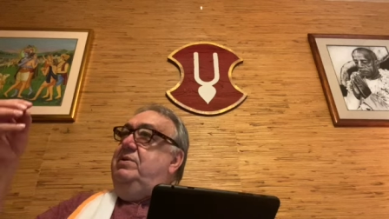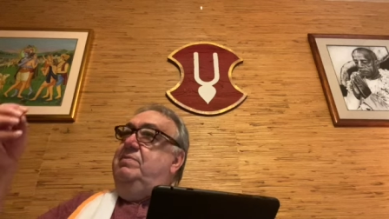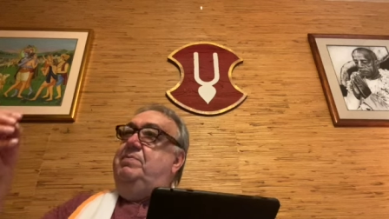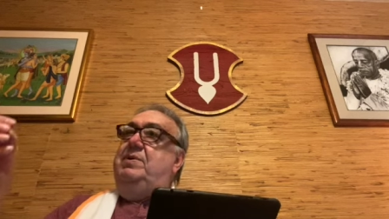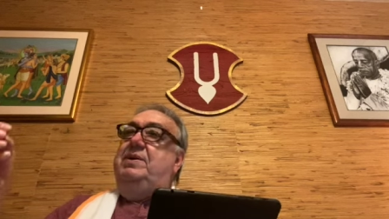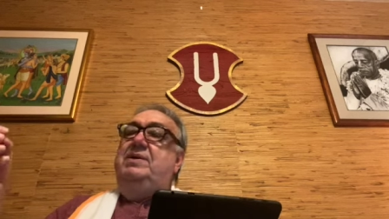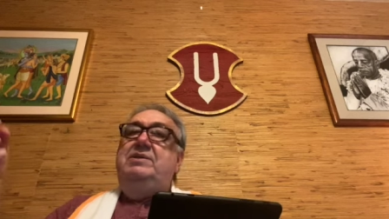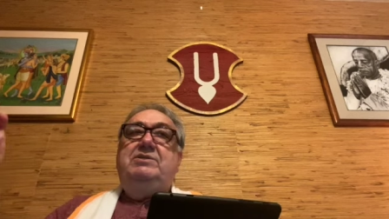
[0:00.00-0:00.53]

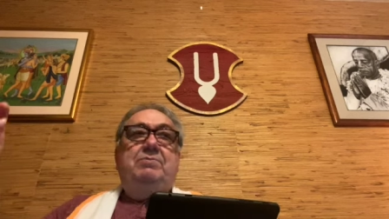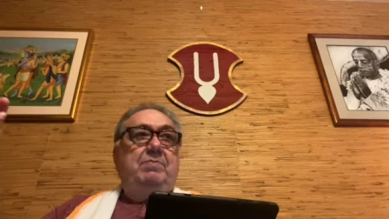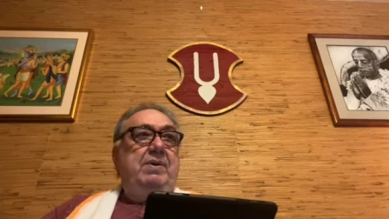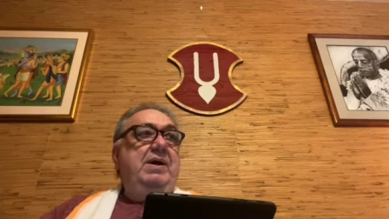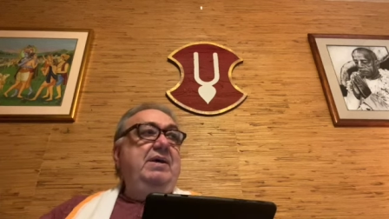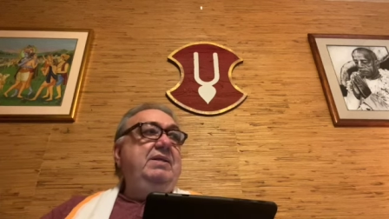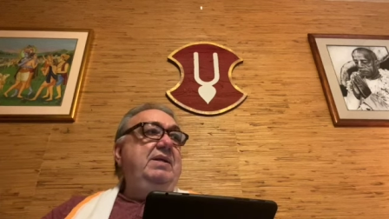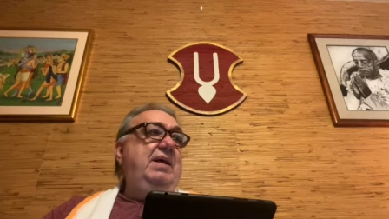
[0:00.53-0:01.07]
upon us
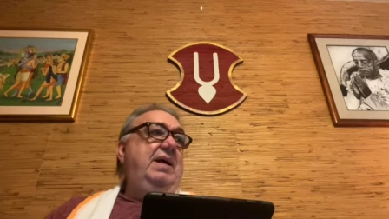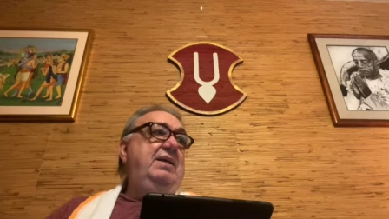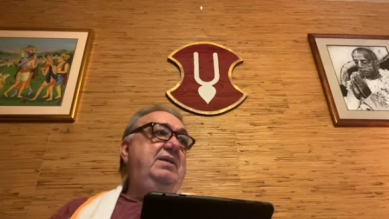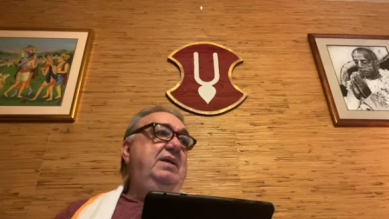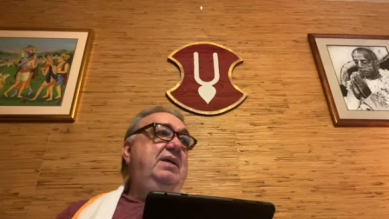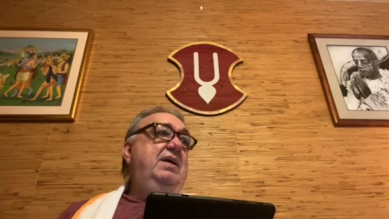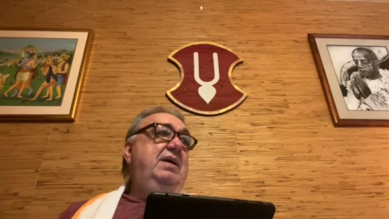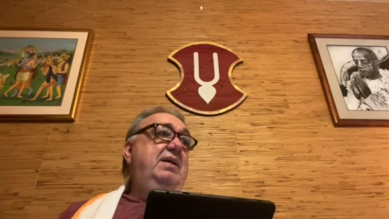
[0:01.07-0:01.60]
by the
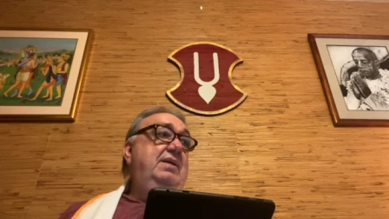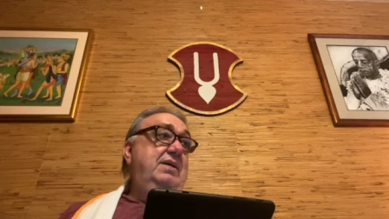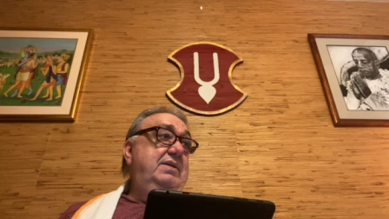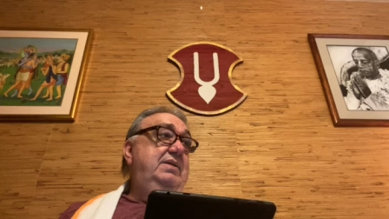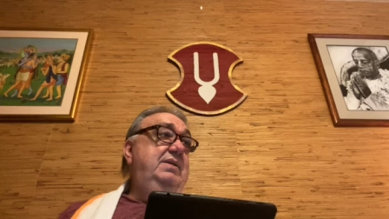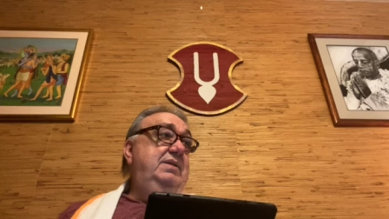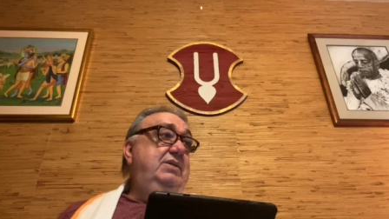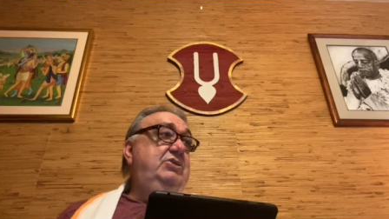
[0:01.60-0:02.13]

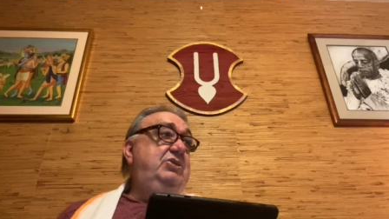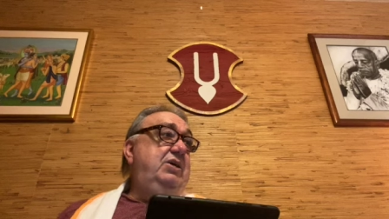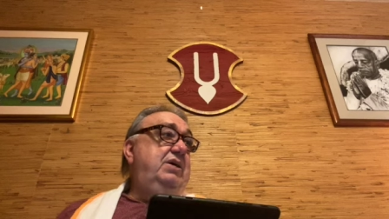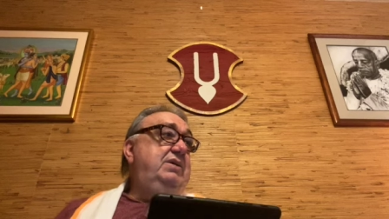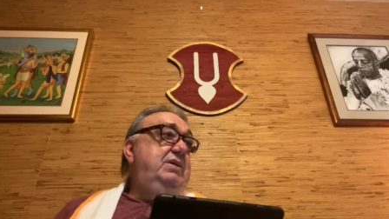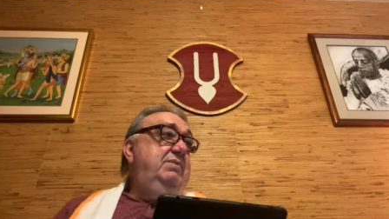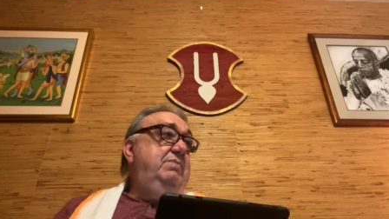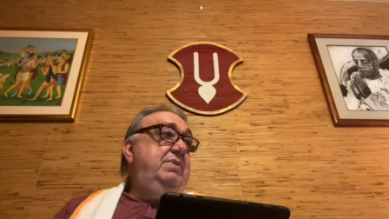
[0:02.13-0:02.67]
Hladini
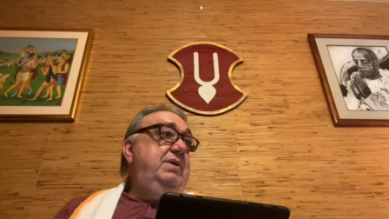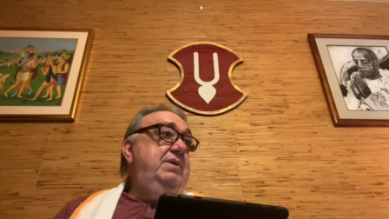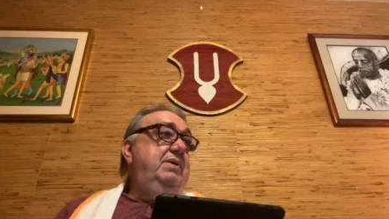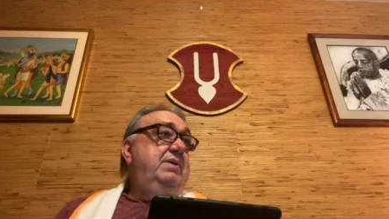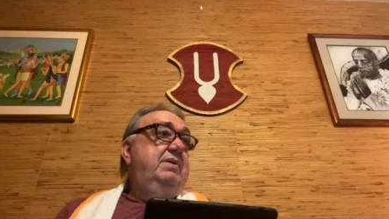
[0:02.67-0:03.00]
Shakti, by